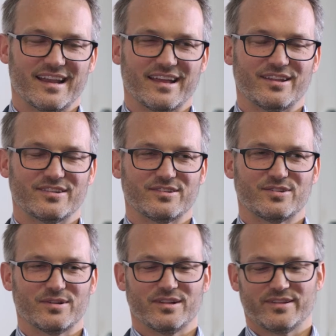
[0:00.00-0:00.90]
add
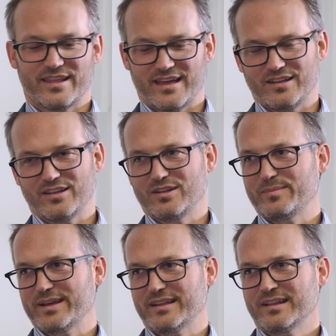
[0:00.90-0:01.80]
to that a little
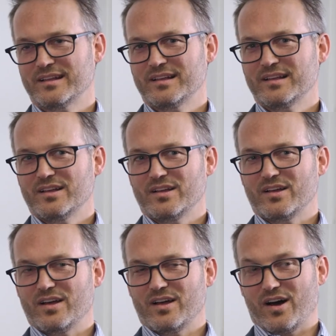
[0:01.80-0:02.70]
bit.
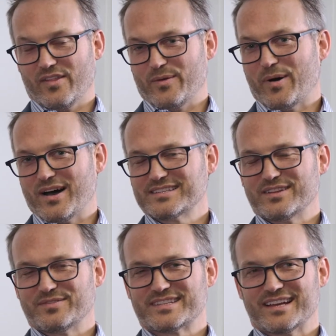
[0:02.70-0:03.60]
On the
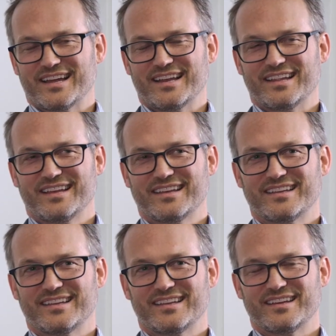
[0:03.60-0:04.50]
positive side,
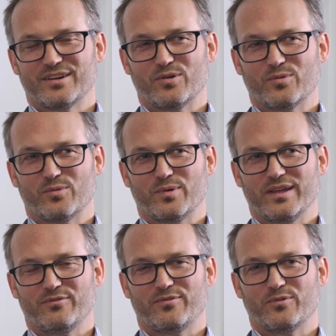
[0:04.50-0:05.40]

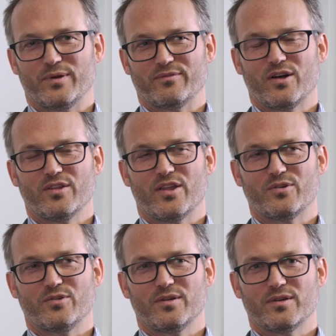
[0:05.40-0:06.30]
we've all
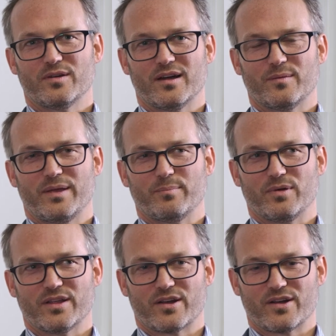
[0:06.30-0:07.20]
known
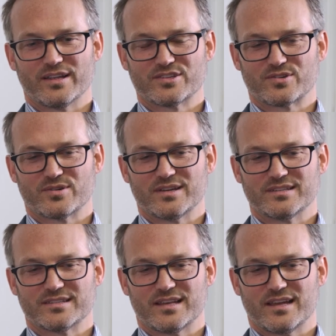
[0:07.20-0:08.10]
people in our
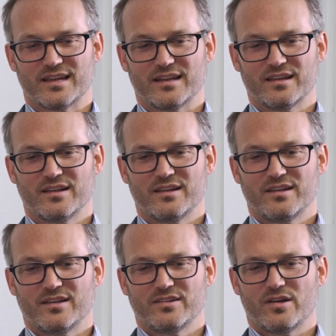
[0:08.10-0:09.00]
histories that
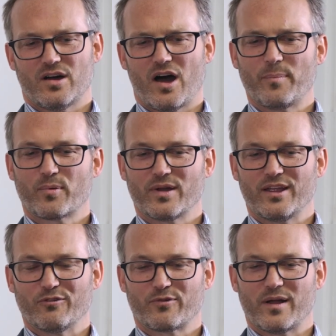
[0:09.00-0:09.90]

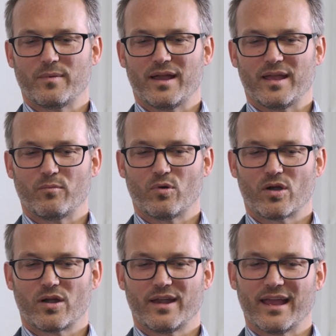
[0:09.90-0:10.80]
operate from a
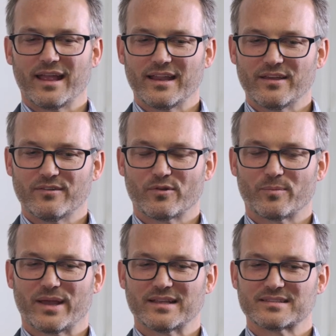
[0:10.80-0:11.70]
more negative or
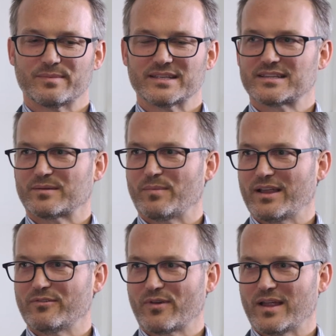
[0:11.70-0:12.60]
pessimistic
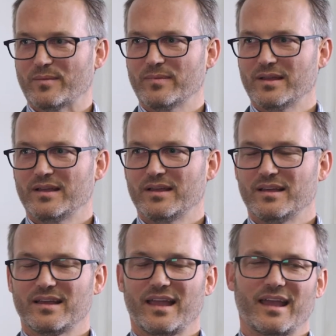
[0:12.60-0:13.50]
mind frame,
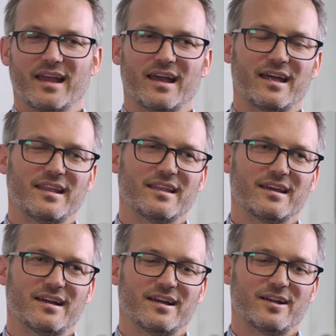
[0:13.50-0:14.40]
and
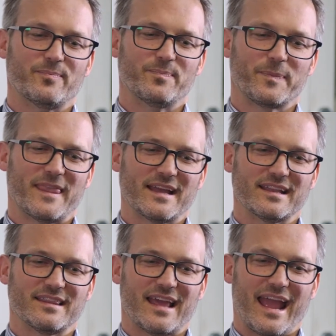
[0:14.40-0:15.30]

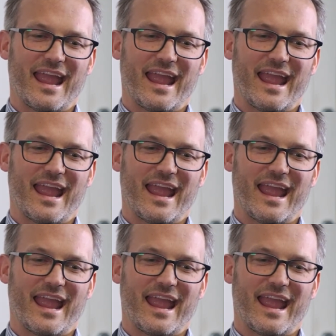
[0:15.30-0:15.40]
that